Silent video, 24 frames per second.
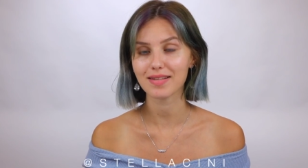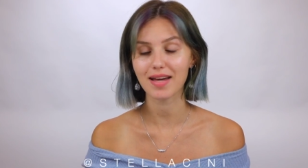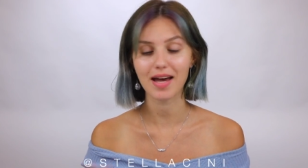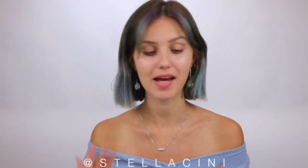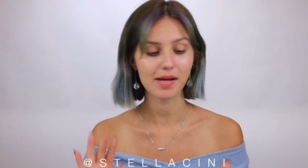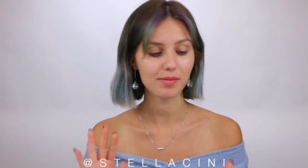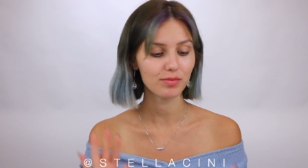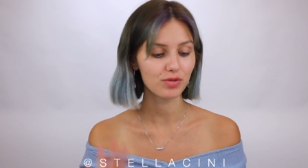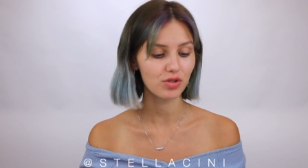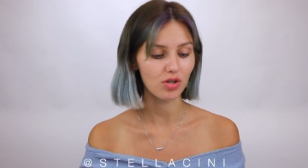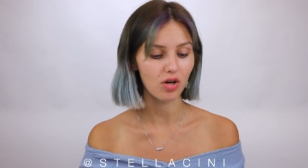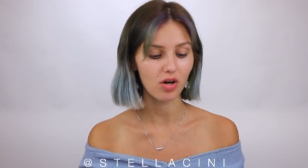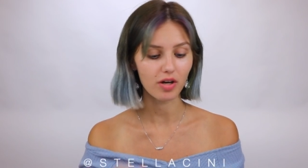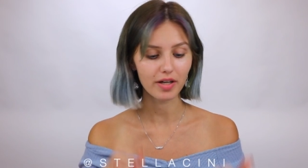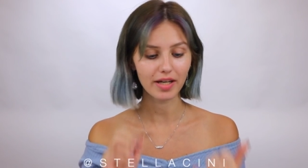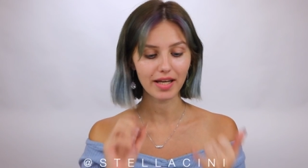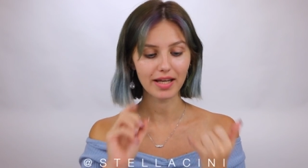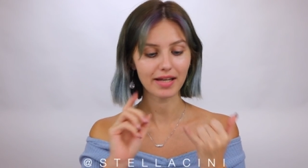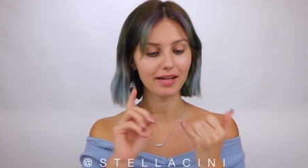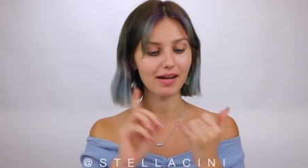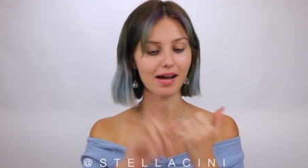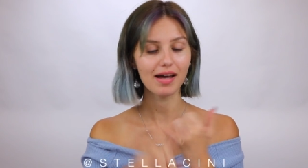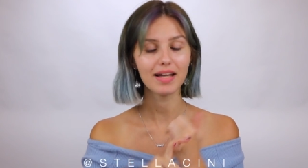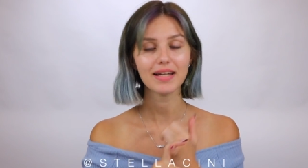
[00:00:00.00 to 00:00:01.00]
I'm
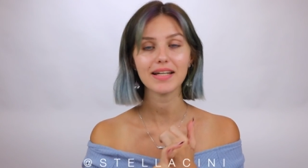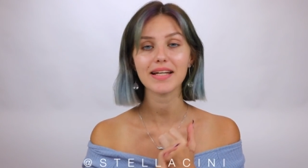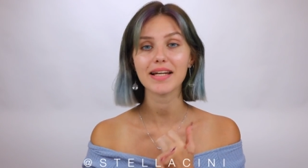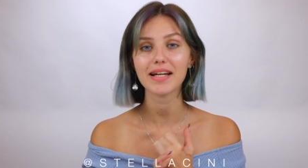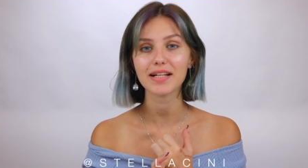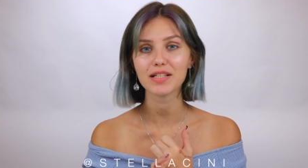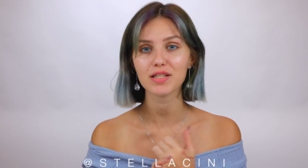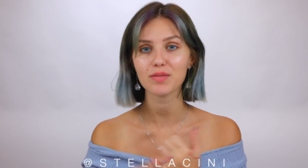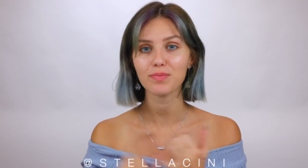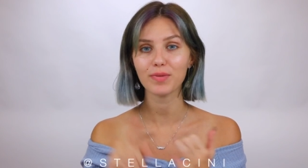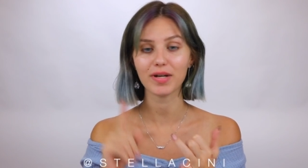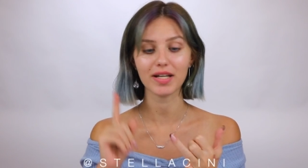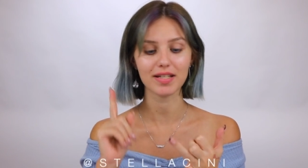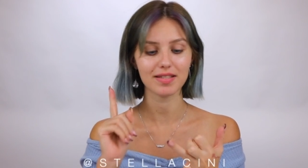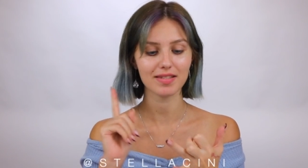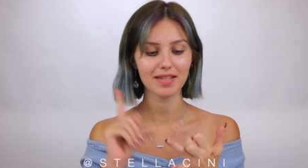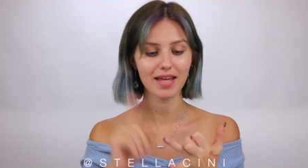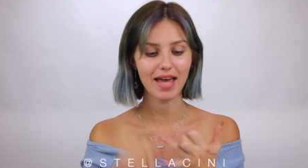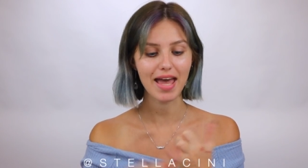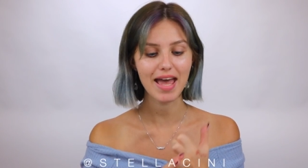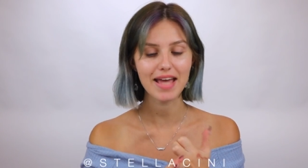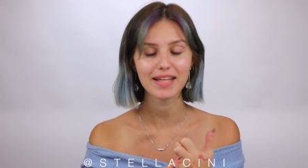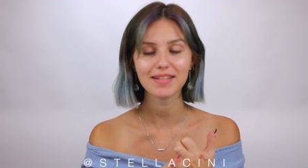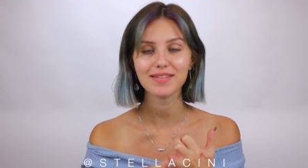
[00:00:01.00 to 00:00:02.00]
talking AliExpress,
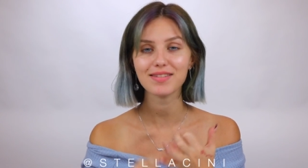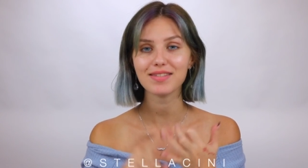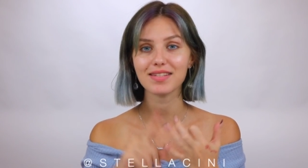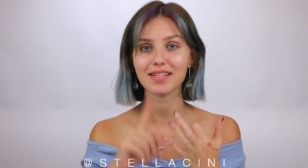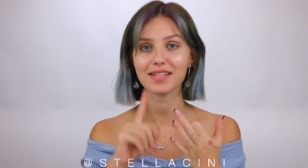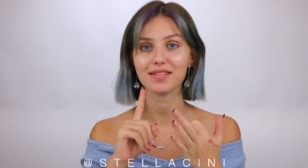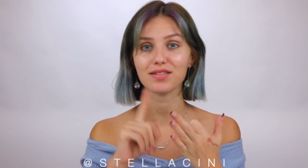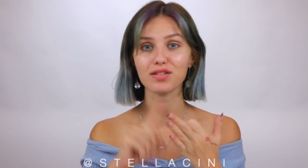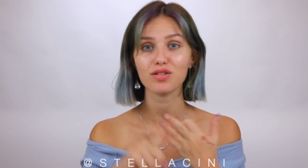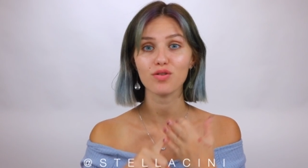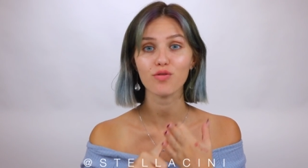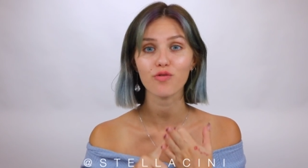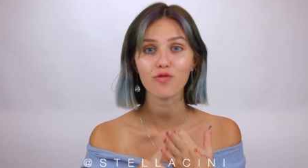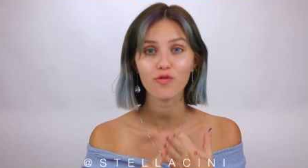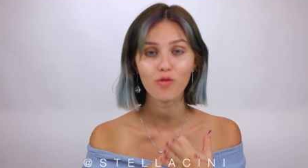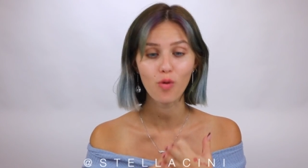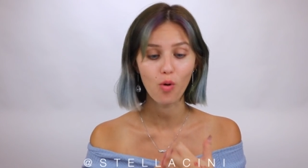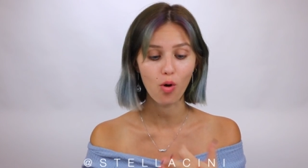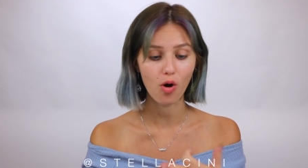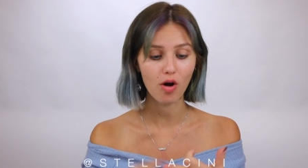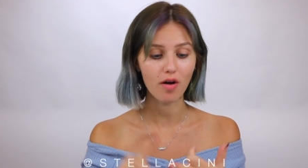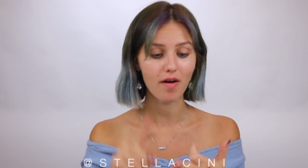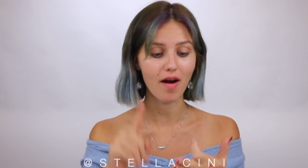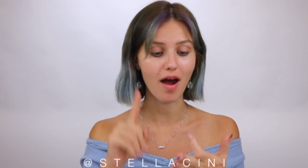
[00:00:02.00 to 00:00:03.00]
Etsy,
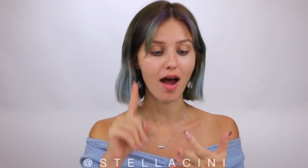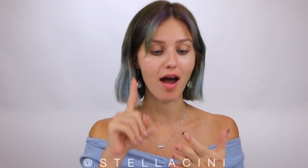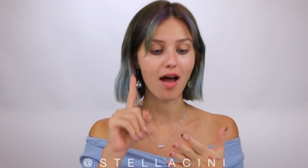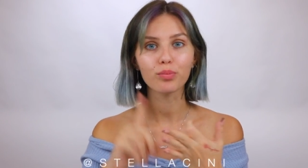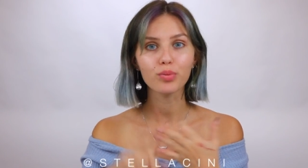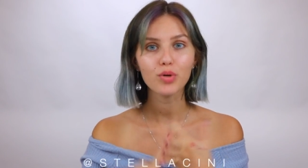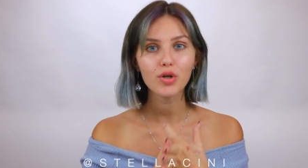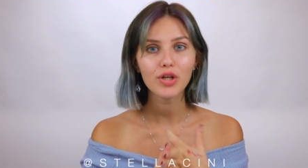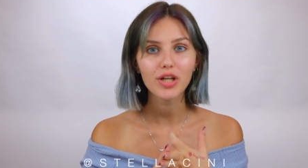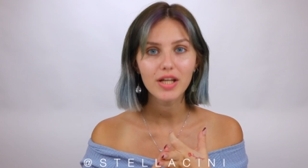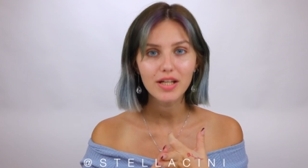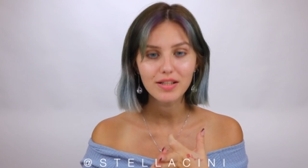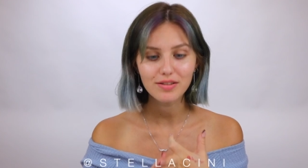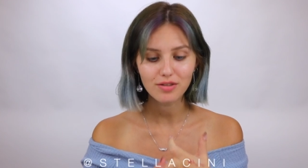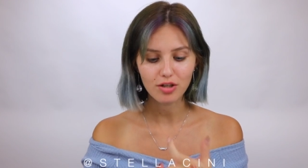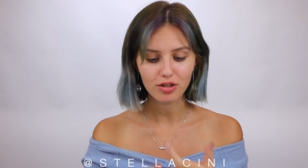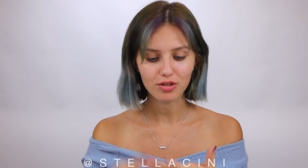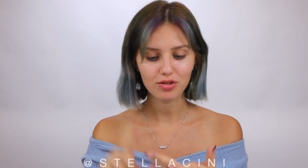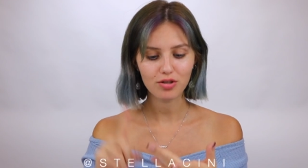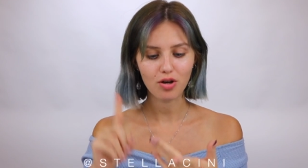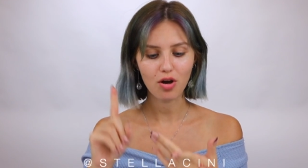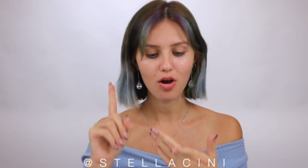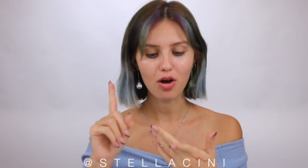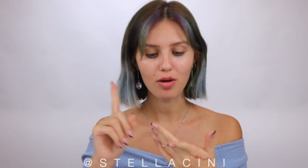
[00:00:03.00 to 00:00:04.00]
Sephora,
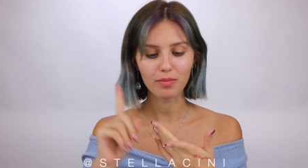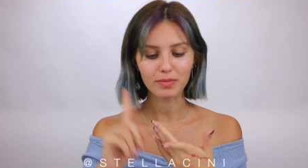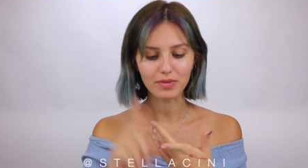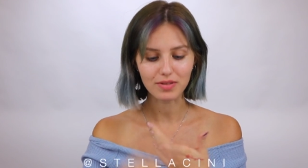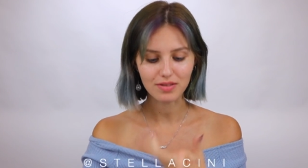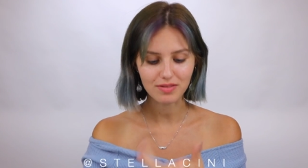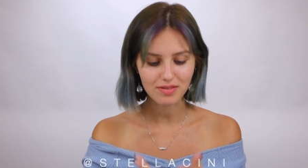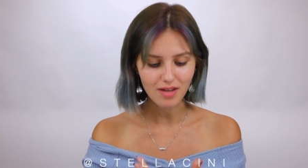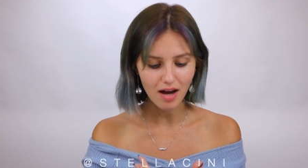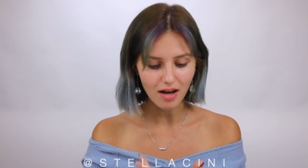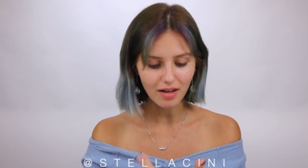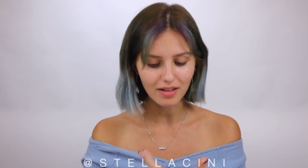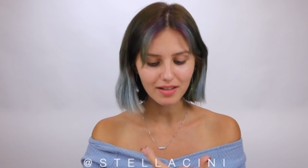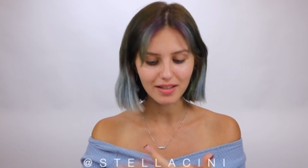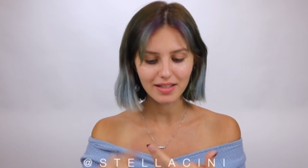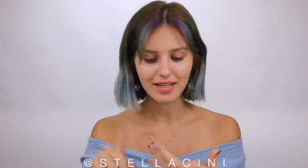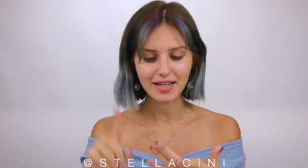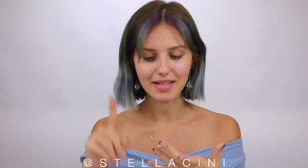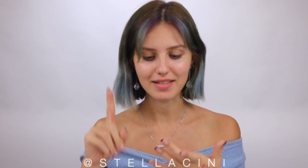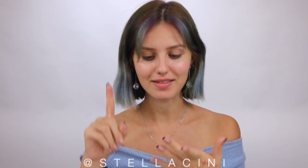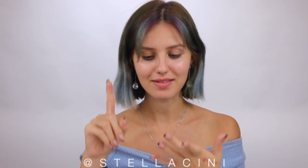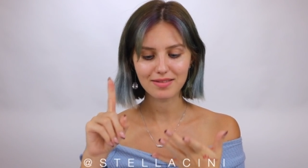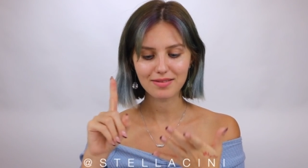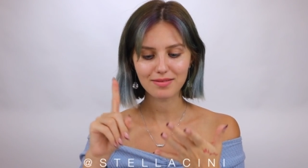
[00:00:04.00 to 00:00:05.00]
Booking.com,
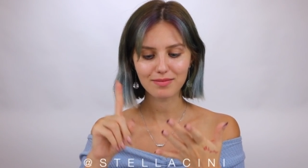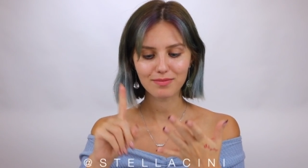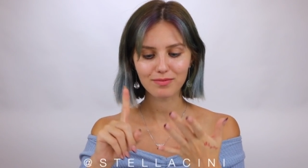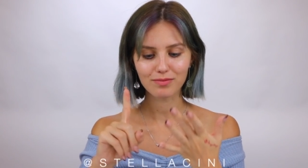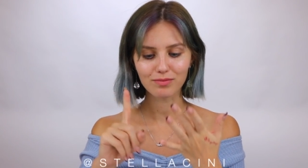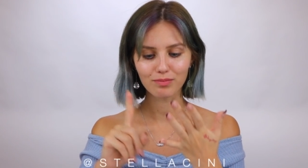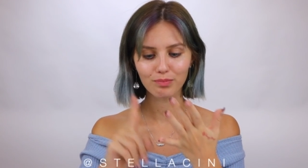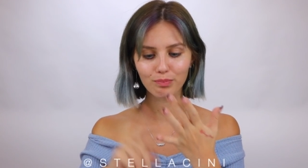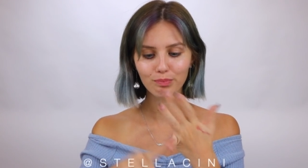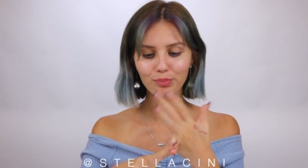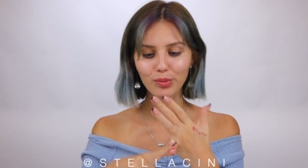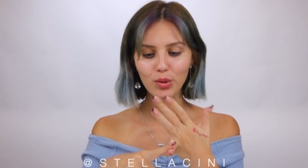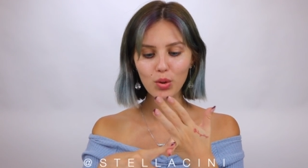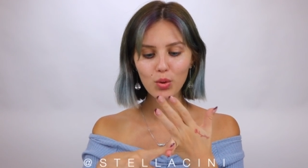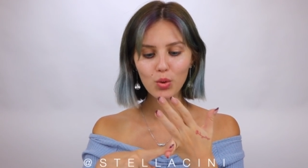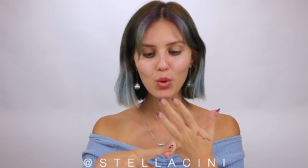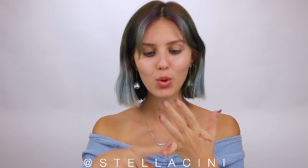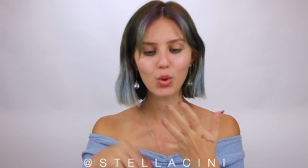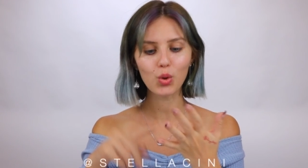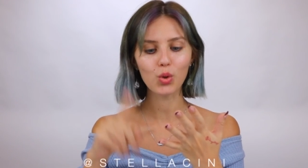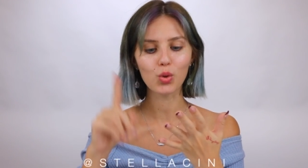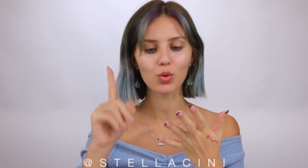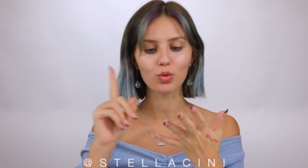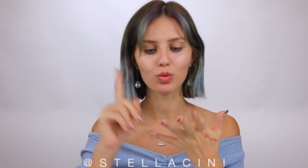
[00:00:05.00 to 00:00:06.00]
Douglas,
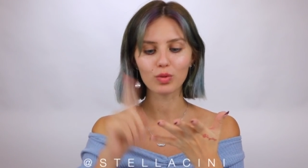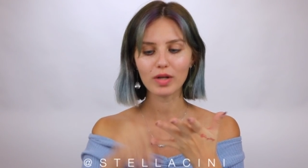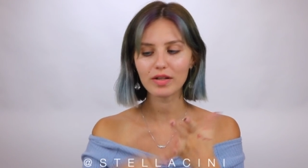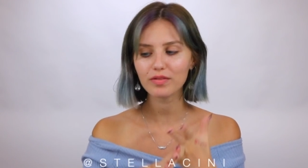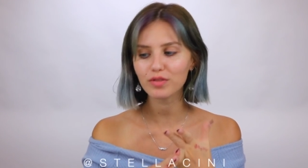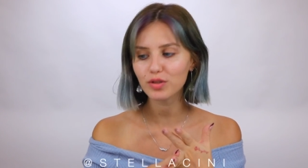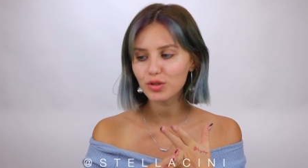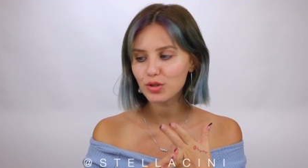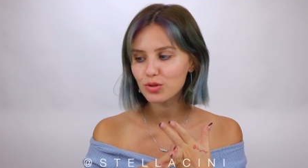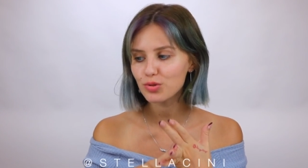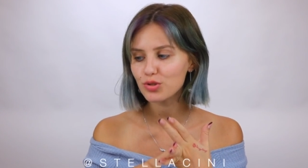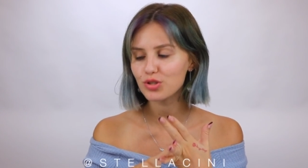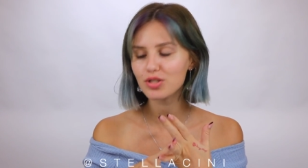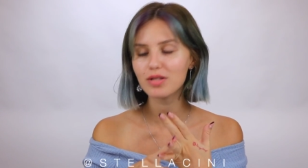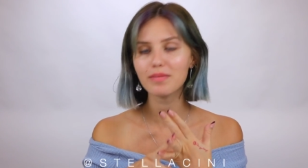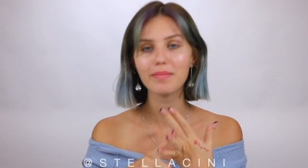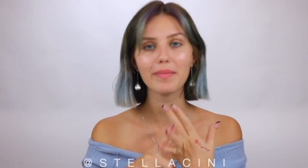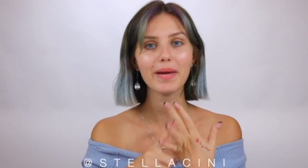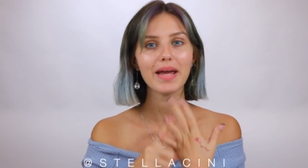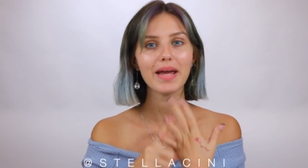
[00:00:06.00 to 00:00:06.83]
Boohoo, Revolution